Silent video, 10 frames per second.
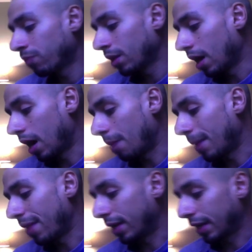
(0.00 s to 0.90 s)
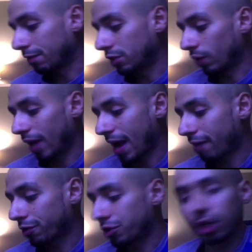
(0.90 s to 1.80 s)
And then it gives you an
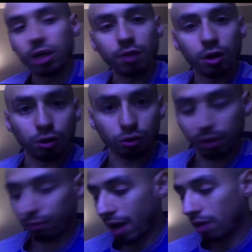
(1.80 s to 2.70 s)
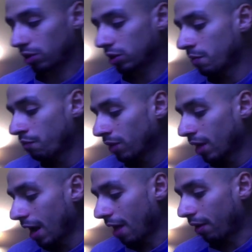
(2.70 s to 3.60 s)
average of all 3 rounds.
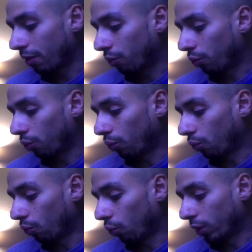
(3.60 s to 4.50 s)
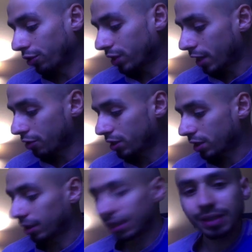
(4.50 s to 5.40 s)
And then when you're done, you
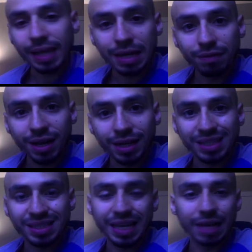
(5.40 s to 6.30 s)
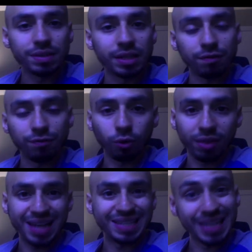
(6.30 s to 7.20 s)
just click save, and it saves it for
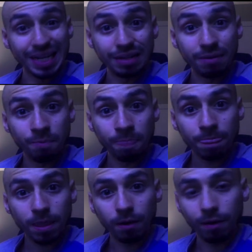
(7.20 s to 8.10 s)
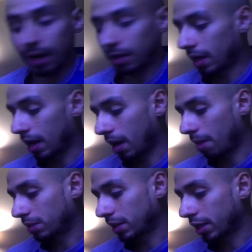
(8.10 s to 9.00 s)
that date. All right.
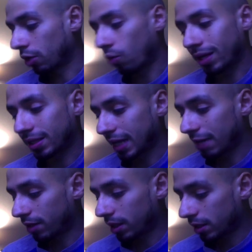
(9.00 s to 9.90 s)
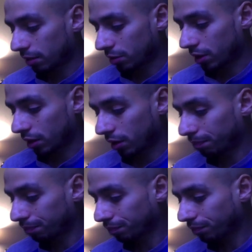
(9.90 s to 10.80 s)
Since I don't want to save this, I'm just going
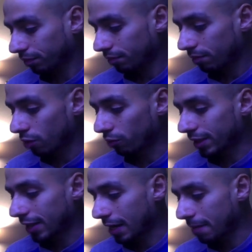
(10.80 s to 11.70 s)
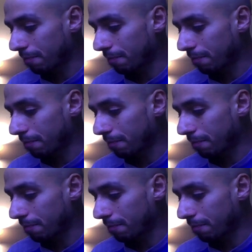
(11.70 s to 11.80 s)
to reset it.